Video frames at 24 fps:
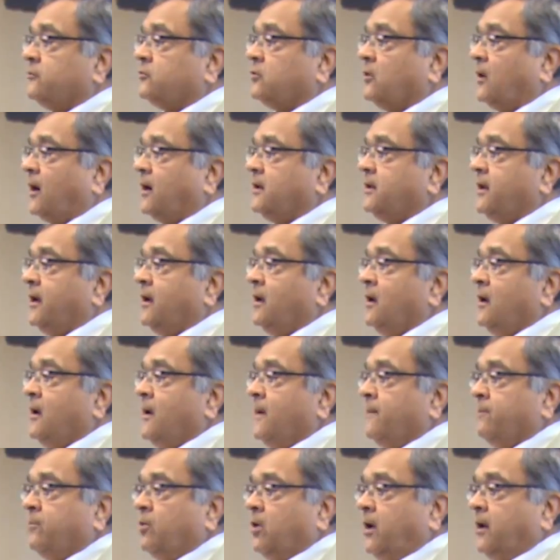Or are they
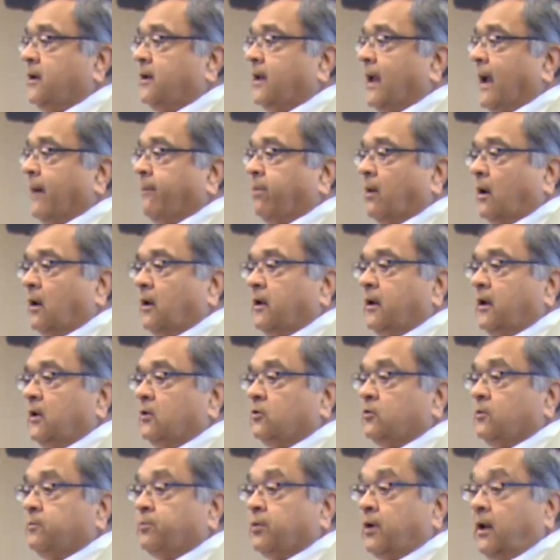putting capital
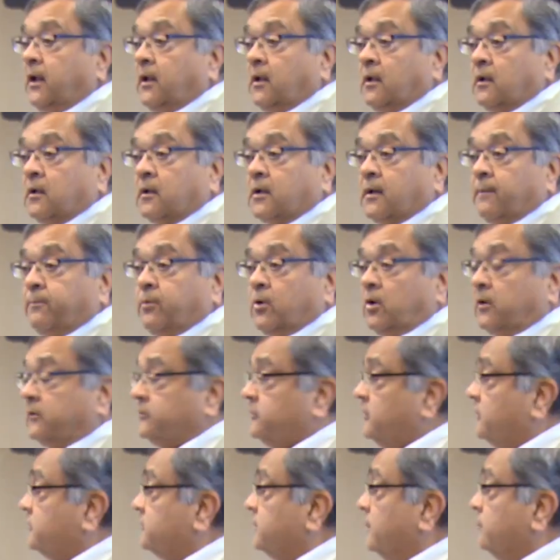into putting computer
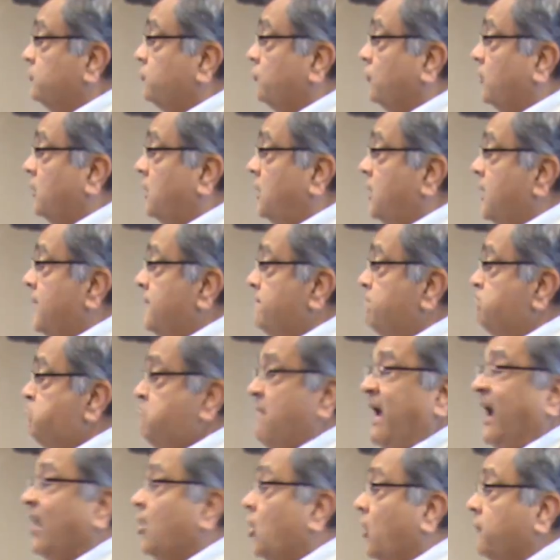systems for
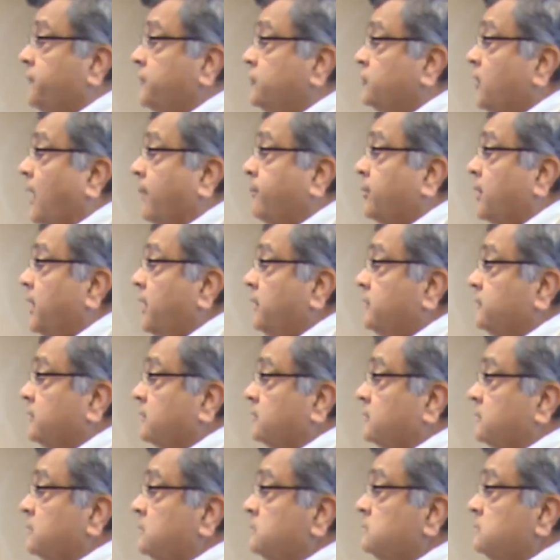back office operations,